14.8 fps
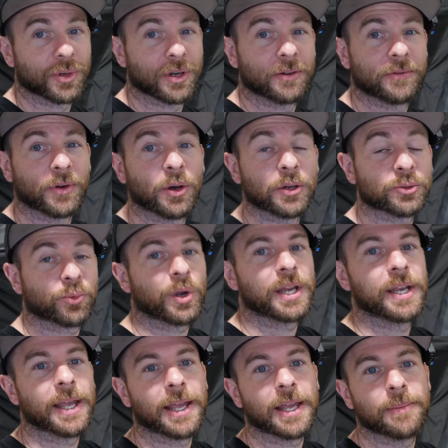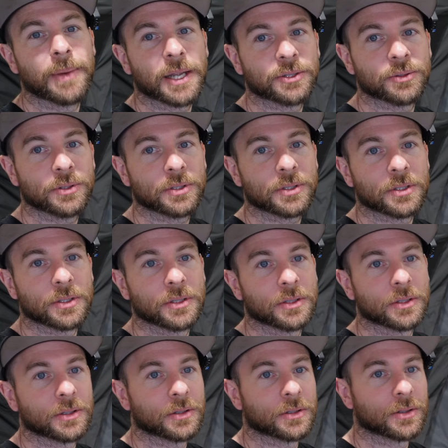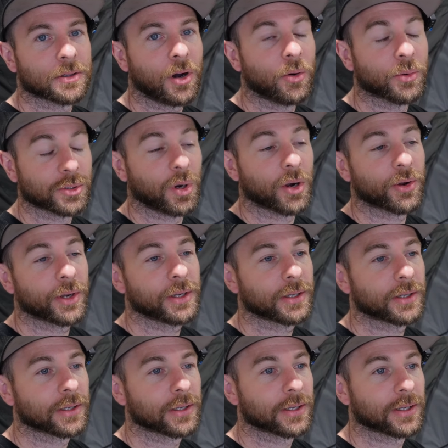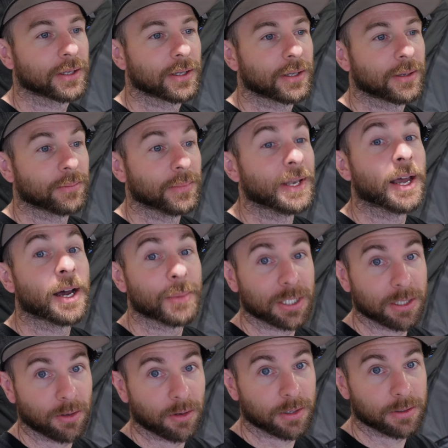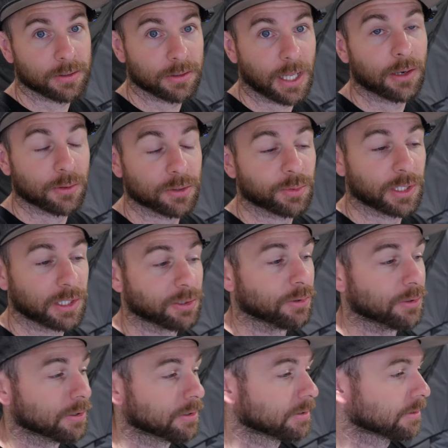When I first read air mattress, I was worried. Now I'm excited. That looks really good.